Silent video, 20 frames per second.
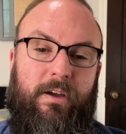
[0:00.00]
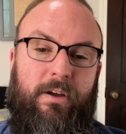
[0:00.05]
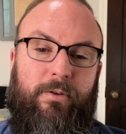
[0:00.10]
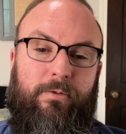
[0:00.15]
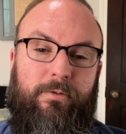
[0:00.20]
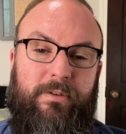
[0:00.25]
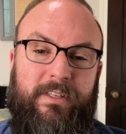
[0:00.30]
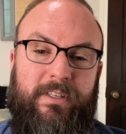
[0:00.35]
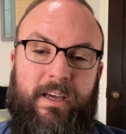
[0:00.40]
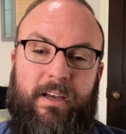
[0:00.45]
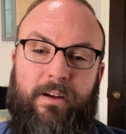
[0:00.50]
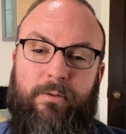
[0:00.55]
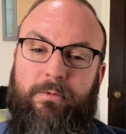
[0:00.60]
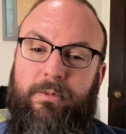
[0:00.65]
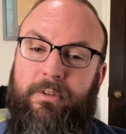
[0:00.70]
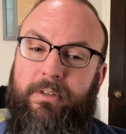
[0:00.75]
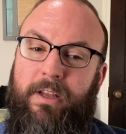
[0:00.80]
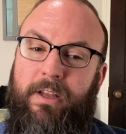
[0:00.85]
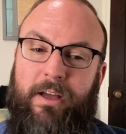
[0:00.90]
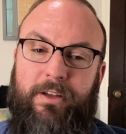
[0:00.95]
Rosetta
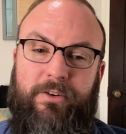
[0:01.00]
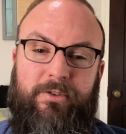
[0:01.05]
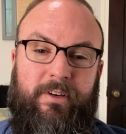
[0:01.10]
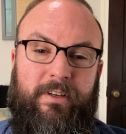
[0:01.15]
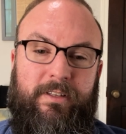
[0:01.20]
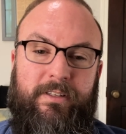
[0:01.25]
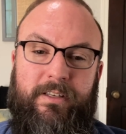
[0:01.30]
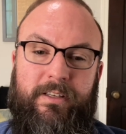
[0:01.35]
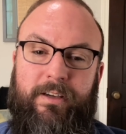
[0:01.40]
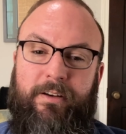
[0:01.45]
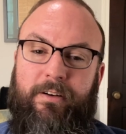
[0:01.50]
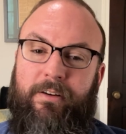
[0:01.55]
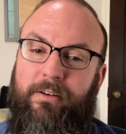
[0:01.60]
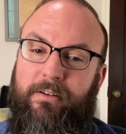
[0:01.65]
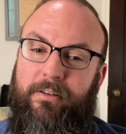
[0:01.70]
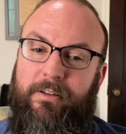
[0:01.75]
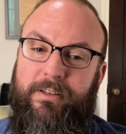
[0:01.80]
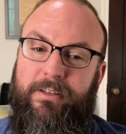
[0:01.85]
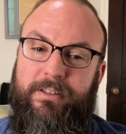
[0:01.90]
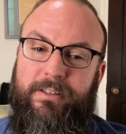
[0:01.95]
will not translate
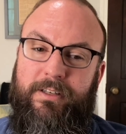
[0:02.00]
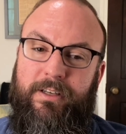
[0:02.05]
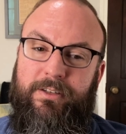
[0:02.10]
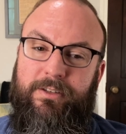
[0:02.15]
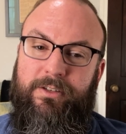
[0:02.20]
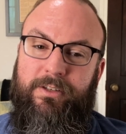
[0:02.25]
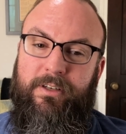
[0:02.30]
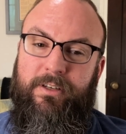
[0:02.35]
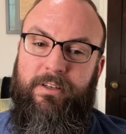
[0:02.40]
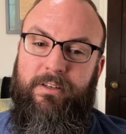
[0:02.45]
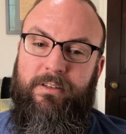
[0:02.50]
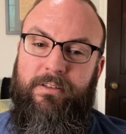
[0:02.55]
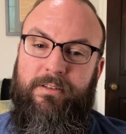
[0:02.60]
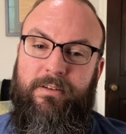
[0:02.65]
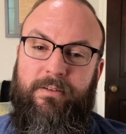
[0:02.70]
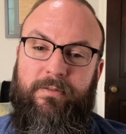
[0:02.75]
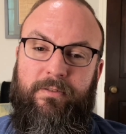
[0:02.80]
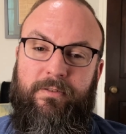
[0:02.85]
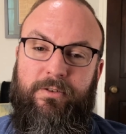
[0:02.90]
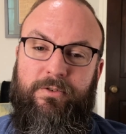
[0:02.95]
kernel extensions
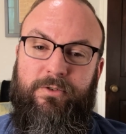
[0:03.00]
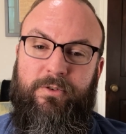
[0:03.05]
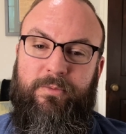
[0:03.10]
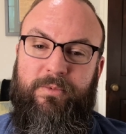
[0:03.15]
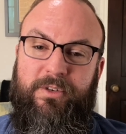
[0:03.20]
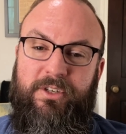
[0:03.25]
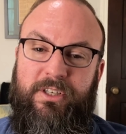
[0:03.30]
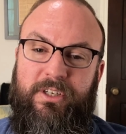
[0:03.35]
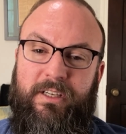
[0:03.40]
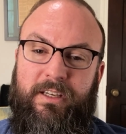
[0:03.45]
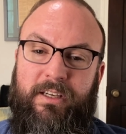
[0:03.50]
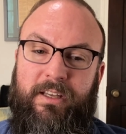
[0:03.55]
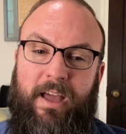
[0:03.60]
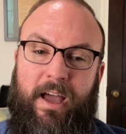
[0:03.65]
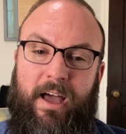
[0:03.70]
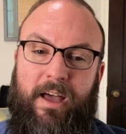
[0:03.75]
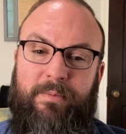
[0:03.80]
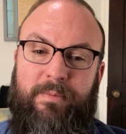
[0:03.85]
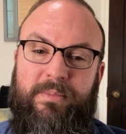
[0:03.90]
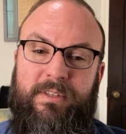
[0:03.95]
or virtual machine
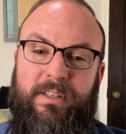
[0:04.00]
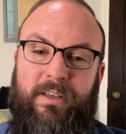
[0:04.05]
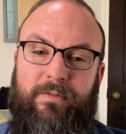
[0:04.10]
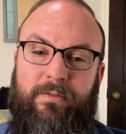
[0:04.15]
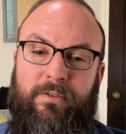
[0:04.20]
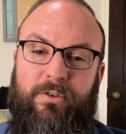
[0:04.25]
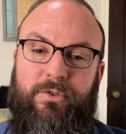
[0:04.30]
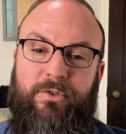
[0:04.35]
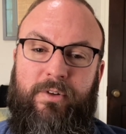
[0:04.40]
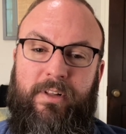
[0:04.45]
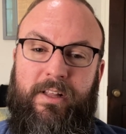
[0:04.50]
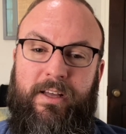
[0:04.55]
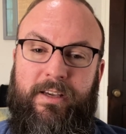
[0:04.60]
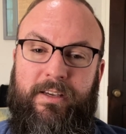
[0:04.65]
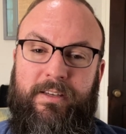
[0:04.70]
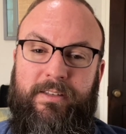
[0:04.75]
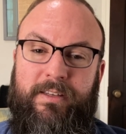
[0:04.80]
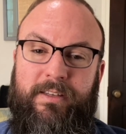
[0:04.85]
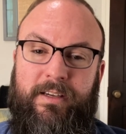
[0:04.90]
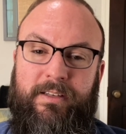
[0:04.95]
apps that
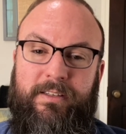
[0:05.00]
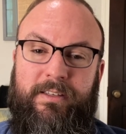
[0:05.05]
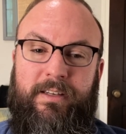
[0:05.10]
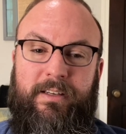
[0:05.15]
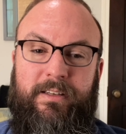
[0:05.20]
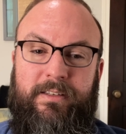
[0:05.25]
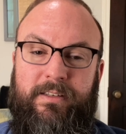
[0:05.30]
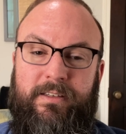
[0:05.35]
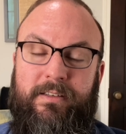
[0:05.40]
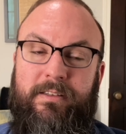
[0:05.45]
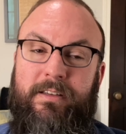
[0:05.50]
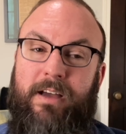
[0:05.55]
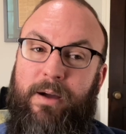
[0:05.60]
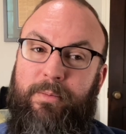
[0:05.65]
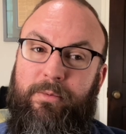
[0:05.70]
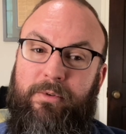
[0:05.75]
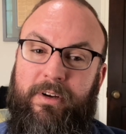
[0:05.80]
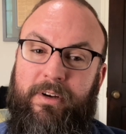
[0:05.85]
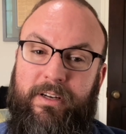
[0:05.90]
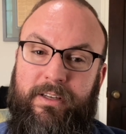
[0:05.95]
virtualize x86
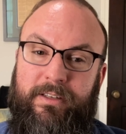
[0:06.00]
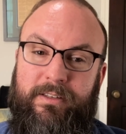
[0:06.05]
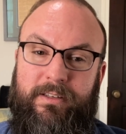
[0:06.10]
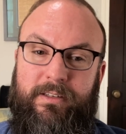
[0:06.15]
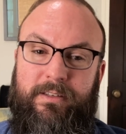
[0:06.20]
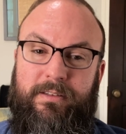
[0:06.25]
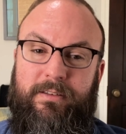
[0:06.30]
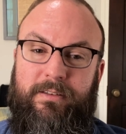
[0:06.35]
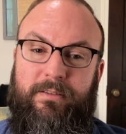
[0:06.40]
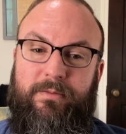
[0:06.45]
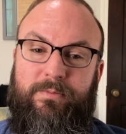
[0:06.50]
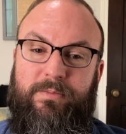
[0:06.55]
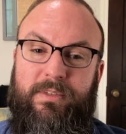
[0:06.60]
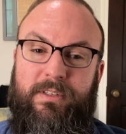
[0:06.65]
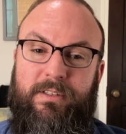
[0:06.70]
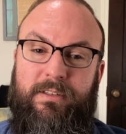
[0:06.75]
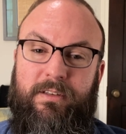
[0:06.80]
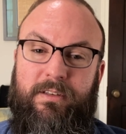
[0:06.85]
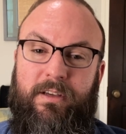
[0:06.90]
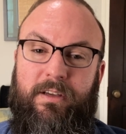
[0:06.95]
operating systems.